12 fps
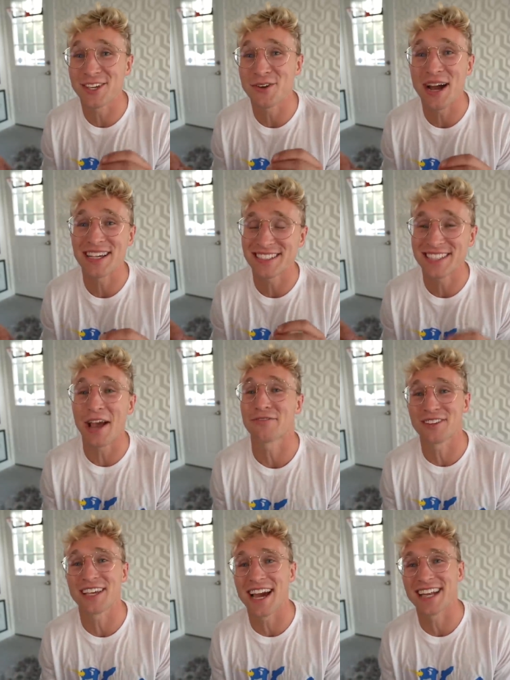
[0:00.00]
You guys
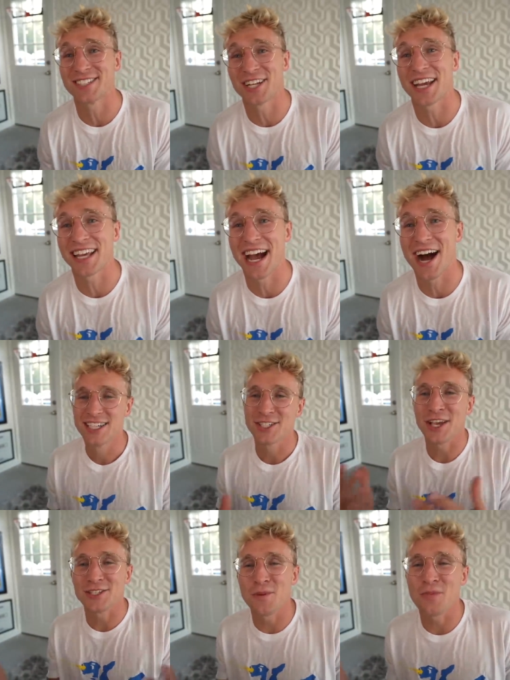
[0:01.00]
definitely gotta check it out. So
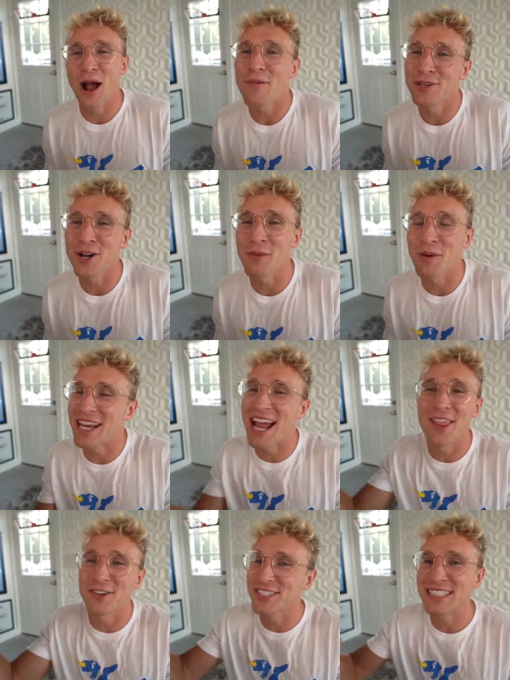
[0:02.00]
as you probably know by
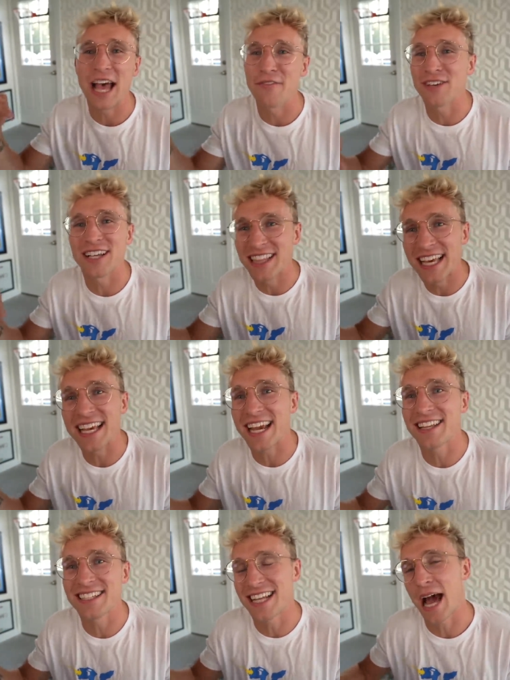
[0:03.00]
now, there's definitely a link
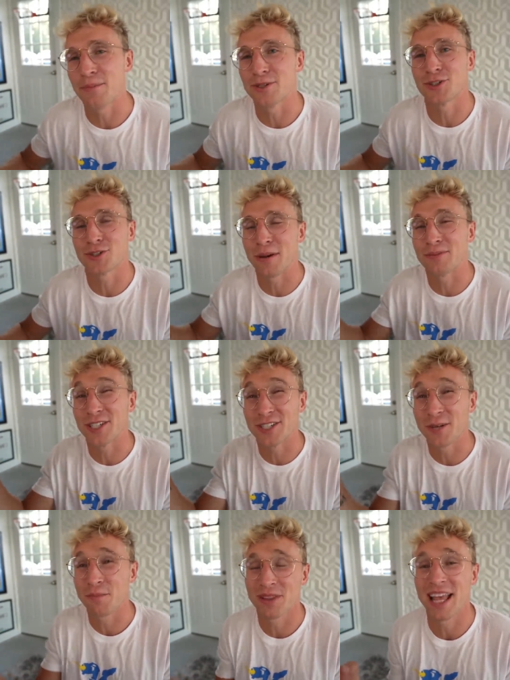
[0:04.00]
in the top of the description
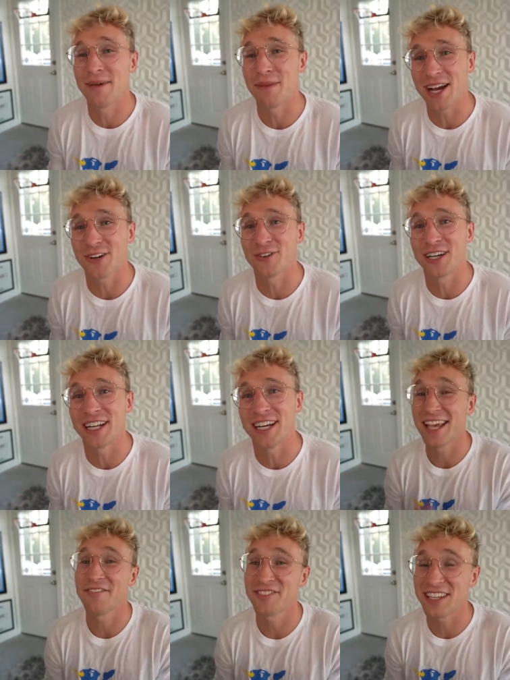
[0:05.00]
to play Mech Arena.
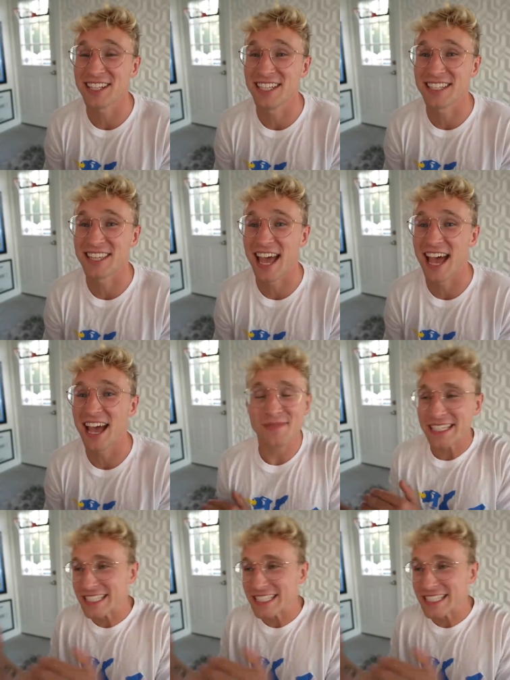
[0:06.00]
Definitely click that.